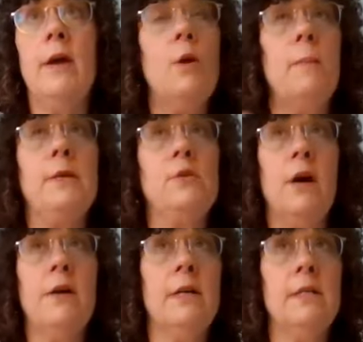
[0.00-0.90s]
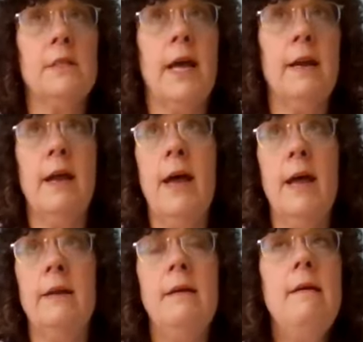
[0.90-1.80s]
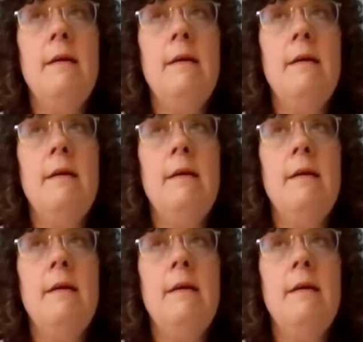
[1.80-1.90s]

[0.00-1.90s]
I know my daughter has gone on